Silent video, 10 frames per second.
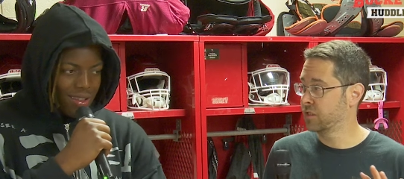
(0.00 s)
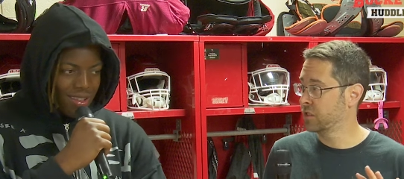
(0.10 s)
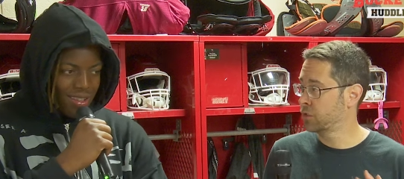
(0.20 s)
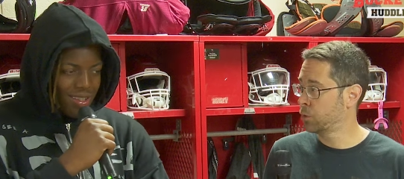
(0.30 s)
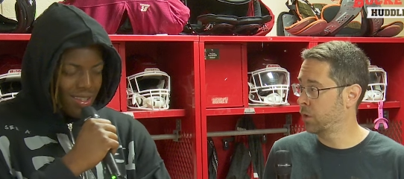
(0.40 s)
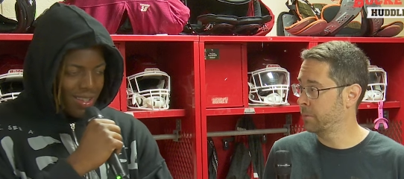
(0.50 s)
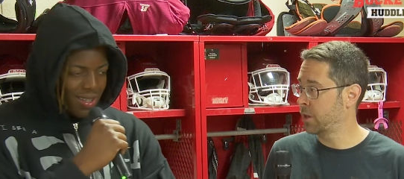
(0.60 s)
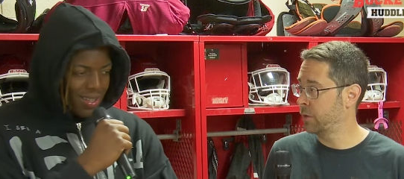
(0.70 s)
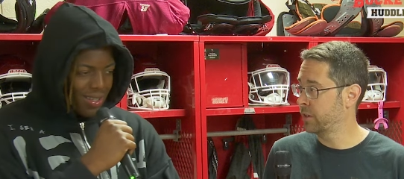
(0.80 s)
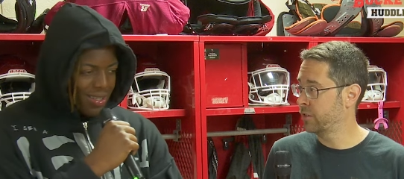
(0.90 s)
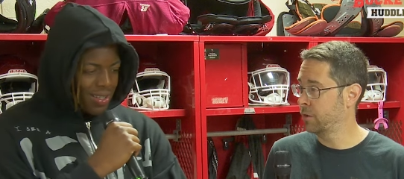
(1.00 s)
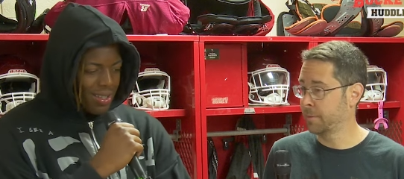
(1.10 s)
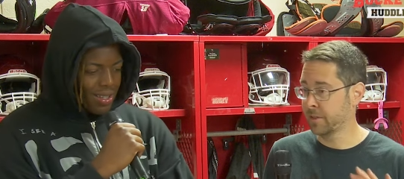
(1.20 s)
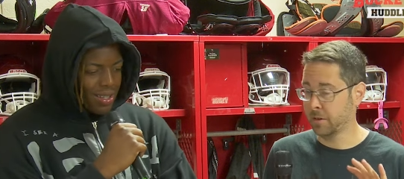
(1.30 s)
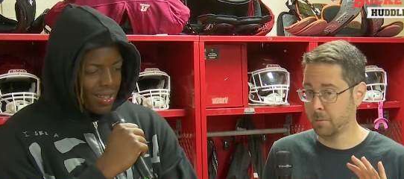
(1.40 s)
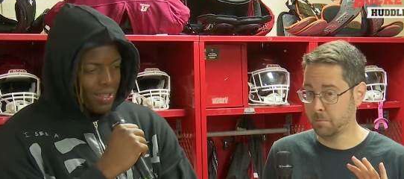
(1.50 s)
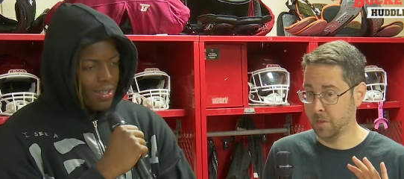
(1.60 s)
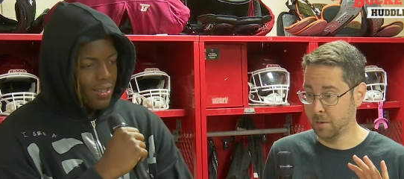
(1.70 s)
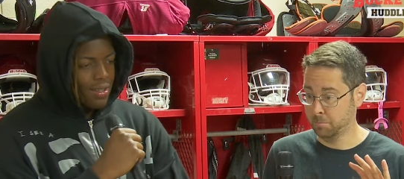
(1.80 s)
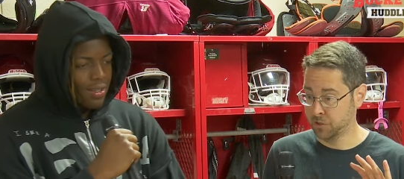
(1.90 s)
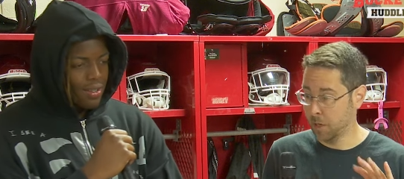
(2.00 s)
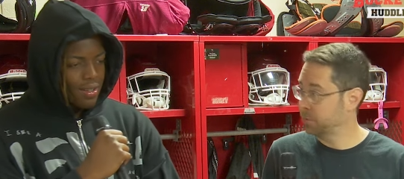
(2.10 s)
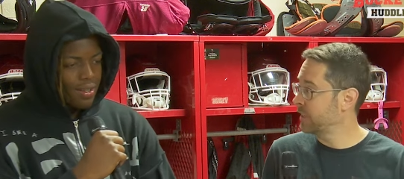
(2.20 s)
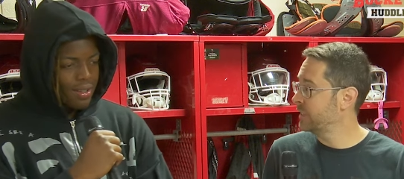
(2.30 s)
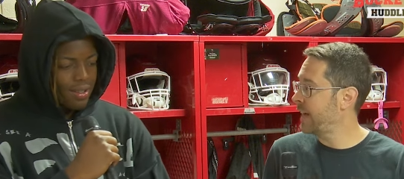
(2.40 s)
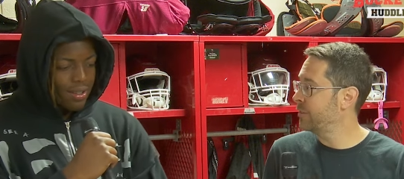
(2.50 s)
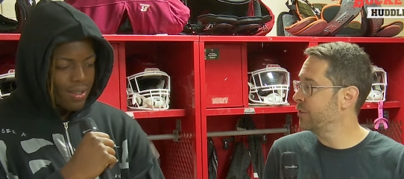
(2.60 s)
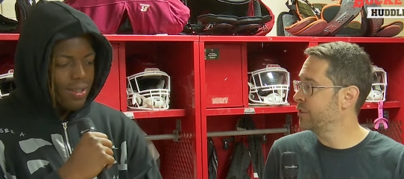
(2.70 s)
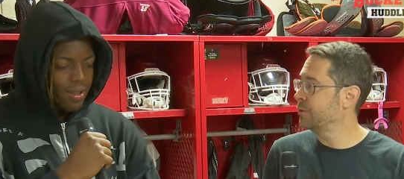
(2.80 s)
Speaker 1: is the school I'm going to. I'm either I'm doubling down on